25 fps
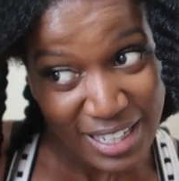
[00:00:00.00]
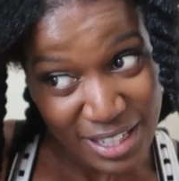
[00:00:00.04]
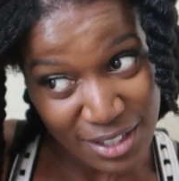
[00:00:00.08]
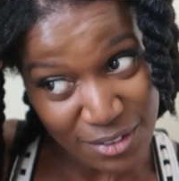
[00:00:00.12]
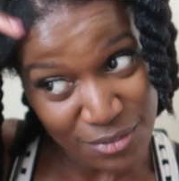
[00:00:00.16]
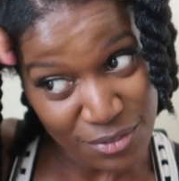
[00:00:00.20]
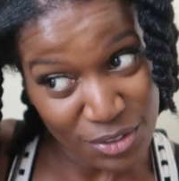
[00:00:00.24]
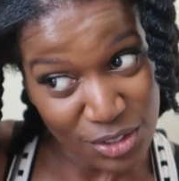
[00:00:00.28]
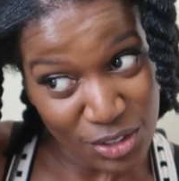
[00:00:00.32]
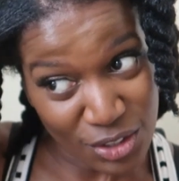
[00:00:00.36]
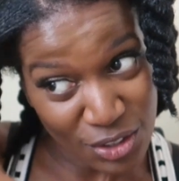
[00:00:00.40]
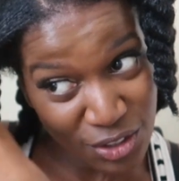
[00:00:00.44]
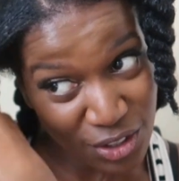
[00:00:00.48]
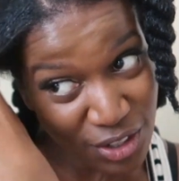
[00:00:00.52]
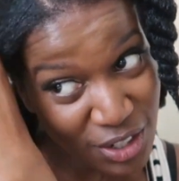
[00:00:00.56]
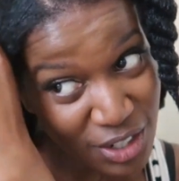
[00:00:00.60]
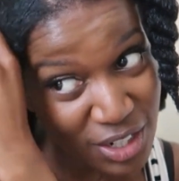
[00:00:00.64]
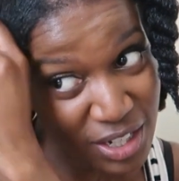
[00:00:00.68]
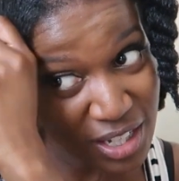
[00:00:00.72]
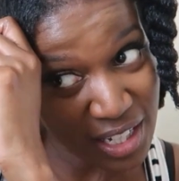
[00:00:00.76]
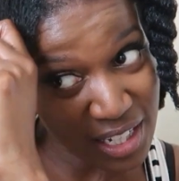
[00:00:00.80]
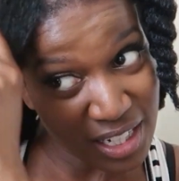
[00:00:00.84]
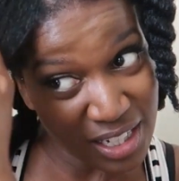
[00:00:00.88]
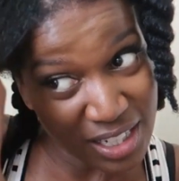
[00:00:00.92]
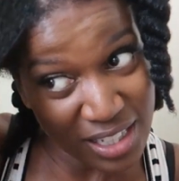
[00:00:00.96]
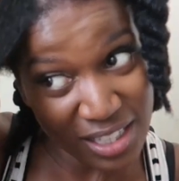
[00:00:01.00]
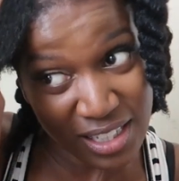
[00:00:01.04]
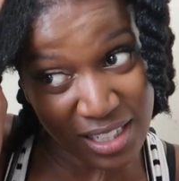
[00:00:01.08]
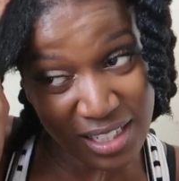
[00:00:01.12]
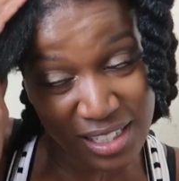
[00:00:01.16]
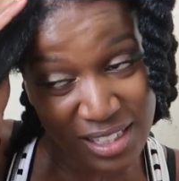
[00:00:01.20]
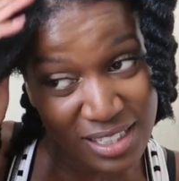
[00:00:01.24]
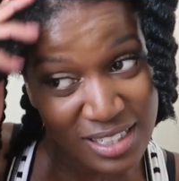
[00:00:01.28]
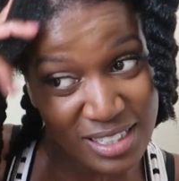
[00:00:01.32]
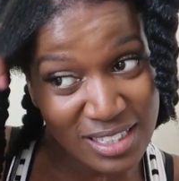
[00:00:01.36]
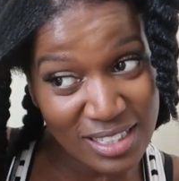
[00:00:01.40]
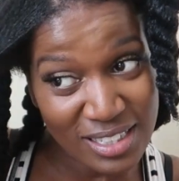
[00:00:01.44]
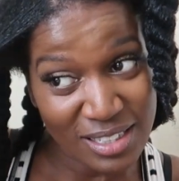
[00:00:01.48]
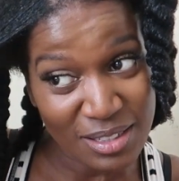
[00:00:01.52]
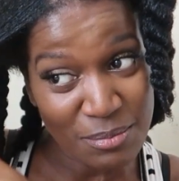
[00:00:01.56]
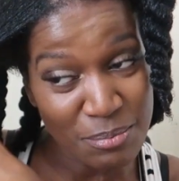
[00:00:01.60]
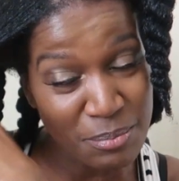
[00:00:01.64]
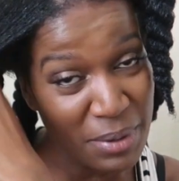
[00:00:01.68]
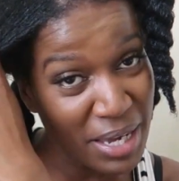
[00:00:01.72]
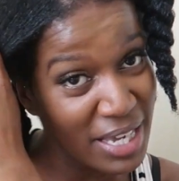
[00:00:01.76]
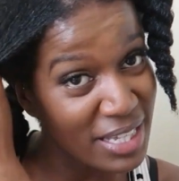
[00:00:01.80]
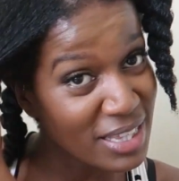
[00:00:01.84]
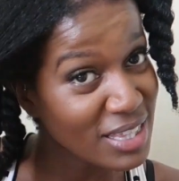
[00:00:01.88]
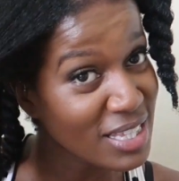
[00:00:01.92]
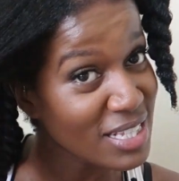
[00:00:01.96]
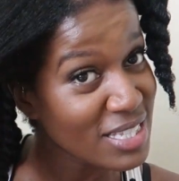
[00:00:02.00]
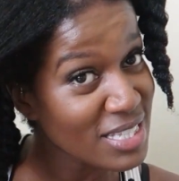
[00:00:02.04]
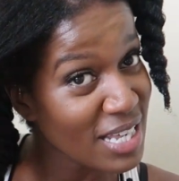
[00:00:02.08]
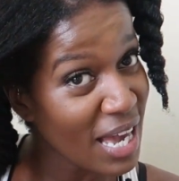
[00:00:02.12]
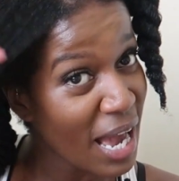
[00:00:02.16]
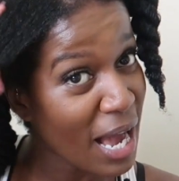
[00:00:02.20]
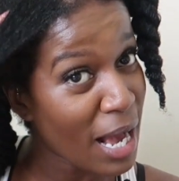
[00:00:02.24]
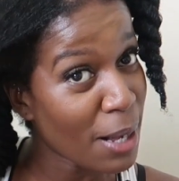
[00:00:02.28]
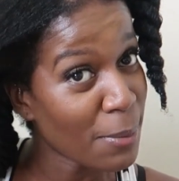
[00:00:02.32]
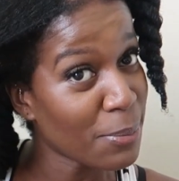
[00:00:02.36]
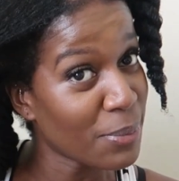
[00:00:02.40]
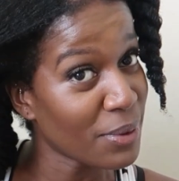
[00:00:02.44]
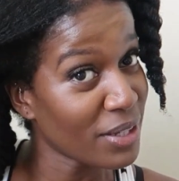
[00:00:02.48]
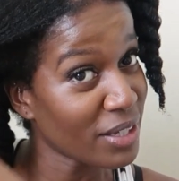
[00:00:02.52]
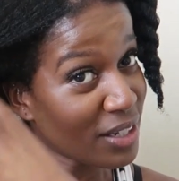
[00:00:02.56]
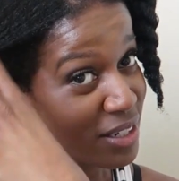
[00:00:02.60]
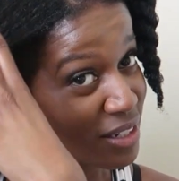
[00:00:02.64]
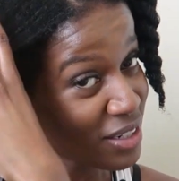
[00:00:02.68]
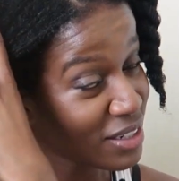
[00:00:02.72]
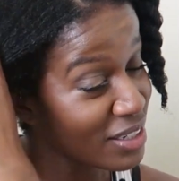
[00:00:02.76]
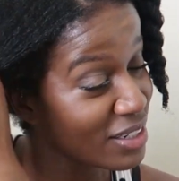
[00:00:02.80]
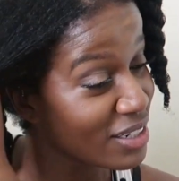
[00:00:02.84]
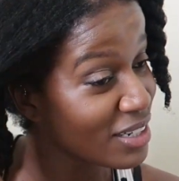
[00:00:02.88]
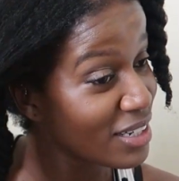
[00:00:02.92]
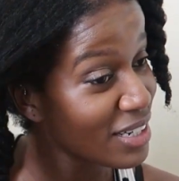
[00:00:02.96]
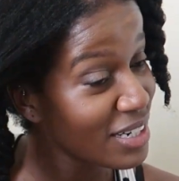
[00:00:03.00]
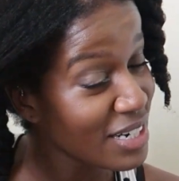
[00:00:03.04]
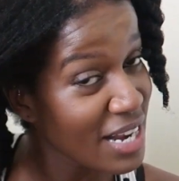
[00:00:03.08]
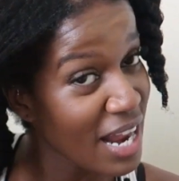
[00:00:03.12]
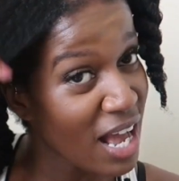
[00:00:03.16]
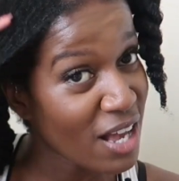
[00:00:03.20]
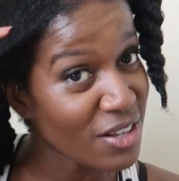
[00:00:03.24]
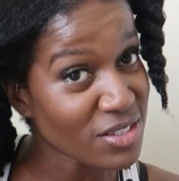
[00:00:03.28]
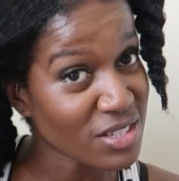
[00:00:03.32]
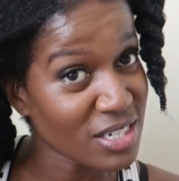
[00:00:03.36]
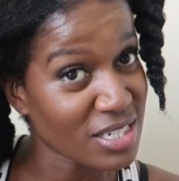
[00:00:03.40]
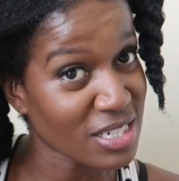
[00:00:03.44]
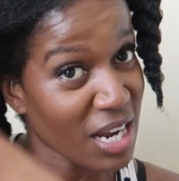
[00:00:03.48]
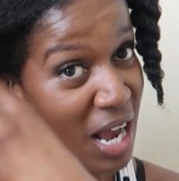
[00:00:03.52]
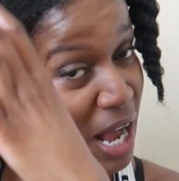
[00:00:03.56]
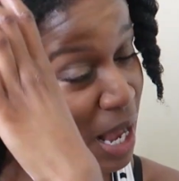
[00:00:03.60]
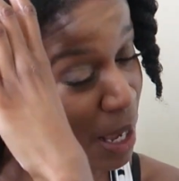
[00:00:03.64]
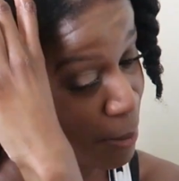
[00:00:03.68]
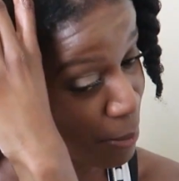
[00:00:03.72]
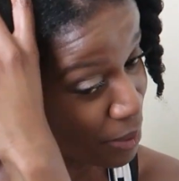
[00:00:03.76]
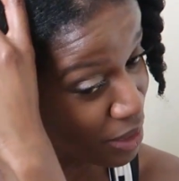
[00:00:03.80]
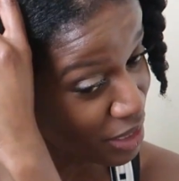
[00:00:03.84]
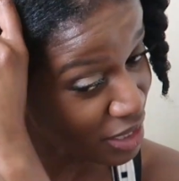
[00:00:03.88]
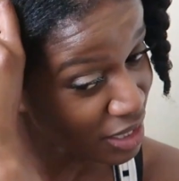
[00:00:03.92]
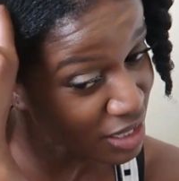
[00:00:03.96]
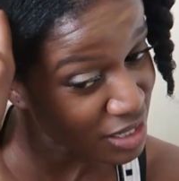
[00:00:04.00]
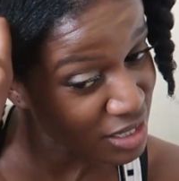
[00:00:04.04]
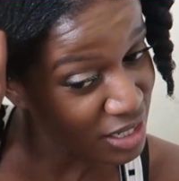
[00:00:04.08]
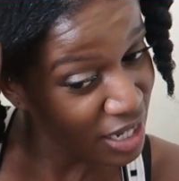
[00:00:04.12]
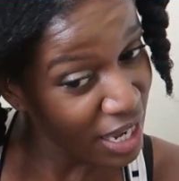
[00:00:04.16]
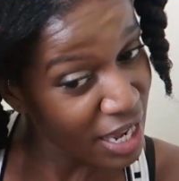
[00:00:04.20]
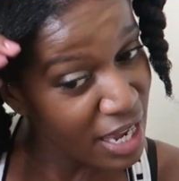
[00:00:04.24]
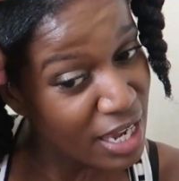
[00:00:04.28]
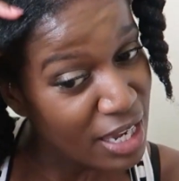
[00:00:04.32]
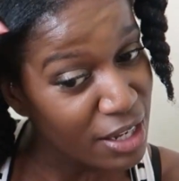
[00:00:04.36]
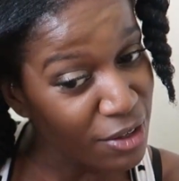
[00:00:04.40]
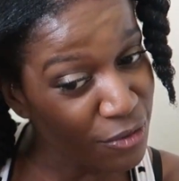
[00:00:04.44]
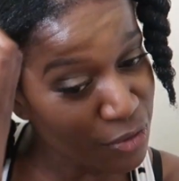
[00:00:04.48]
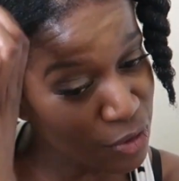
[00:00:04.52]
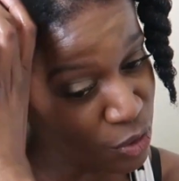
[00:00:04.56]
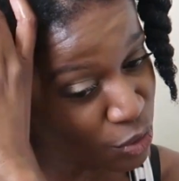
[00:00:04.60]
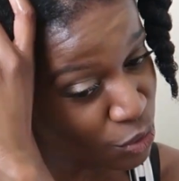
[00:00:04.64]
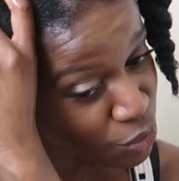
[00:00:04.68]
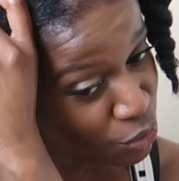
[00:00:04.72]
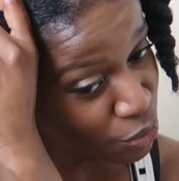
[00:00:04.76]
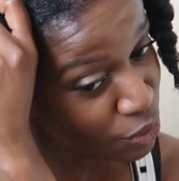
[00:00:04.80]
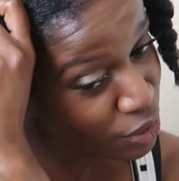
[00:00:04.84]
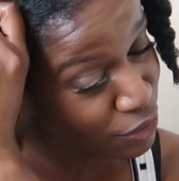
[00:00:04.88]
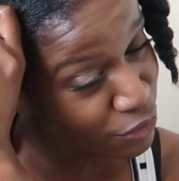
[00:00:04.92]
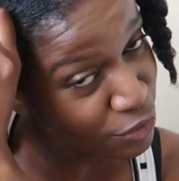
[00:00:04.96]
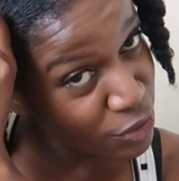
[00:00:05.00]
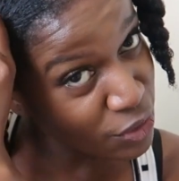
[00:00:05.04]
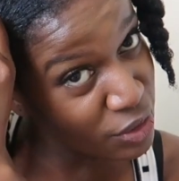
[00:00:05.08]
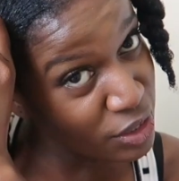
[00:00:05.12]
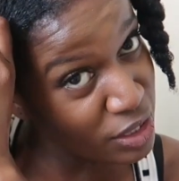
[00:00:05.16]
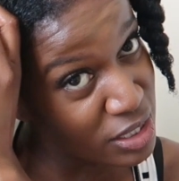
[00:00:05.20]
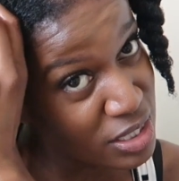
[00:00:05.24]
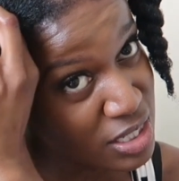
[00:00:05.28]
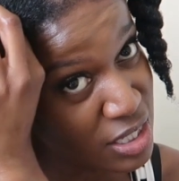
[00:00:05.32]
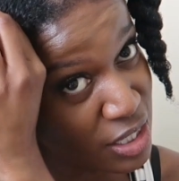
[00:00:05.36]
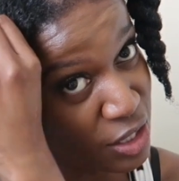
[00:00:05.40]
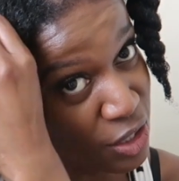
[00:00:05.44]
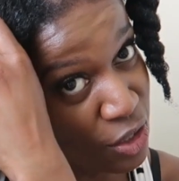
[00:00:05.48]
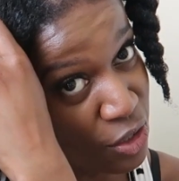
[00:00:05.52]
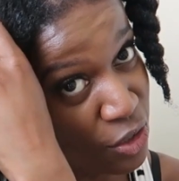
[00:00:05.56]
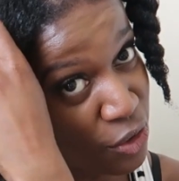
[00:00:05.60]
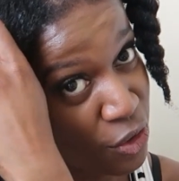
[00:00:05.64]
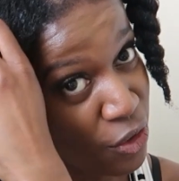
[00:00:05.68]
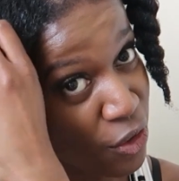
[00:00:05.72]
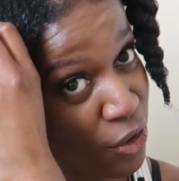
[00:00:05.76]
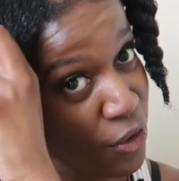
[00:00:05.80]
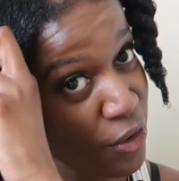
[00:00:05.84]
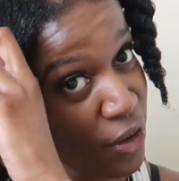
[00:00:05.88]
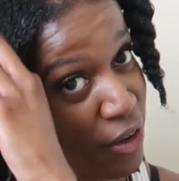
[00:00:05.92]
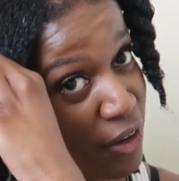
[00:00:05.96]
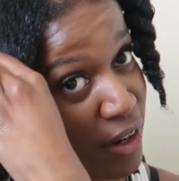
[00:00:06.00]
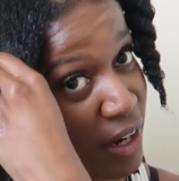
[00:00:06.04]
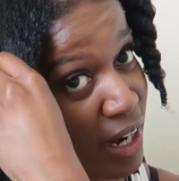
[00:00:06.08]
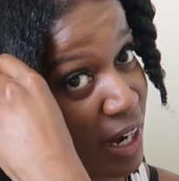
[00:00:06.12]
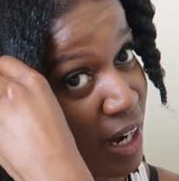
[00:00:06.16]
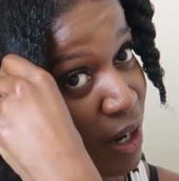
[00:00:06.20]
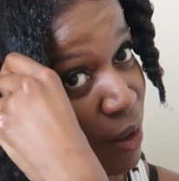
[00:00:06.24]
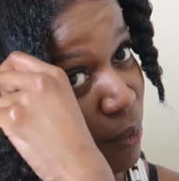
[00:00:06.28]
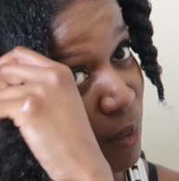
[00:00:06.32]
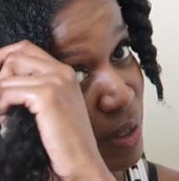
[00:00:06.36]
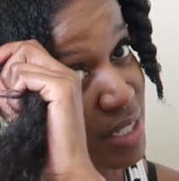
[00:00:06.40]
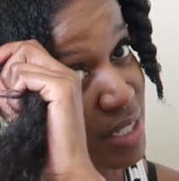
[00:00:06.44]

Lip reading: if you're gonna make this happen, now's the time, because if you continue to grow your hair,